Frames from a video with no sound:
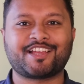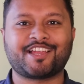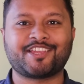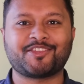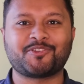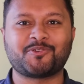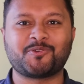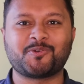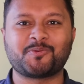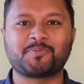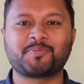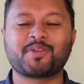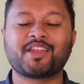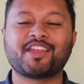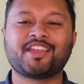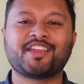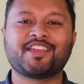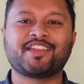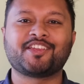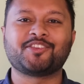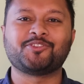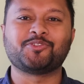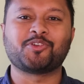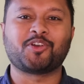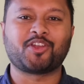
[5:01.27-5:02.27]
I hope
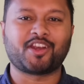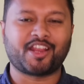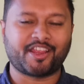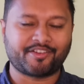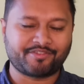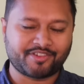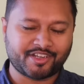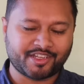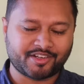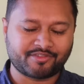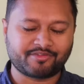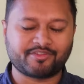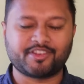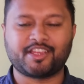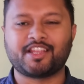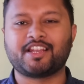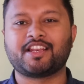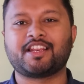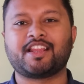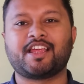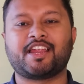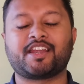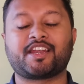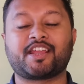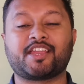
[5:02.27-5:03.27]
you all have done
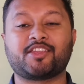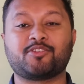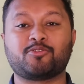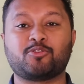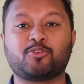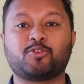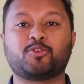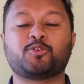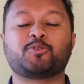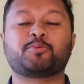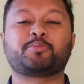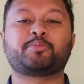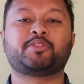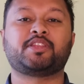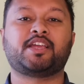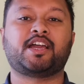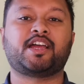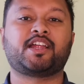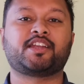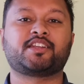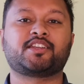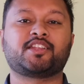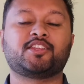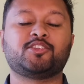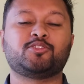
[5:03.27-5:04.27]
well, and I hope
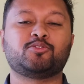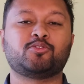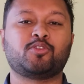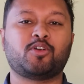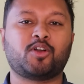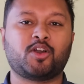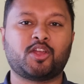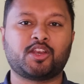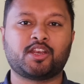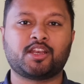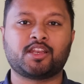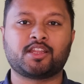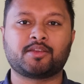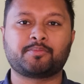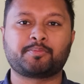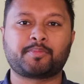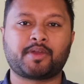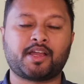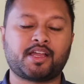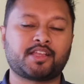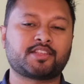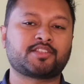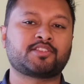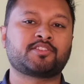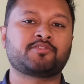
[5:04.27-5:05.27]
that you all
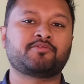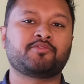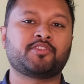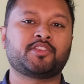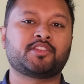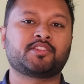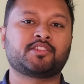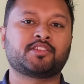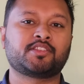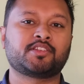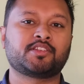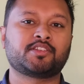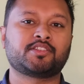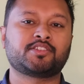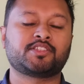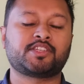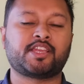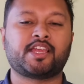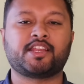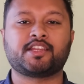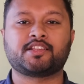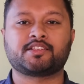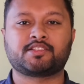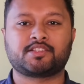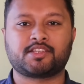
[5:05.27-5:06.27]
pass with
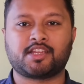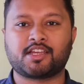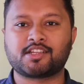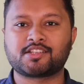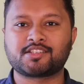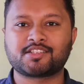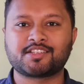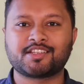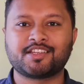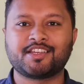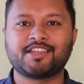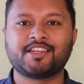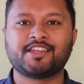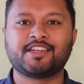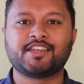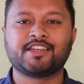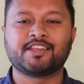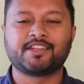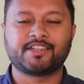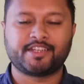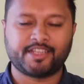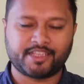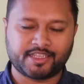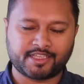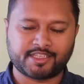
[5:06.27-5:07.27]
shining stars.
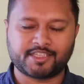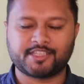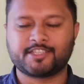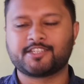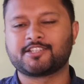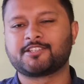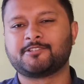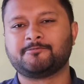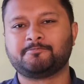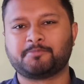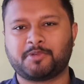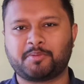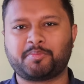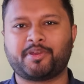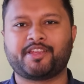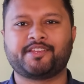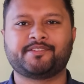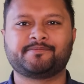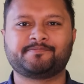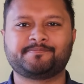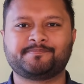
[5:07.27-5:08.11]
Take care. Bye-bye.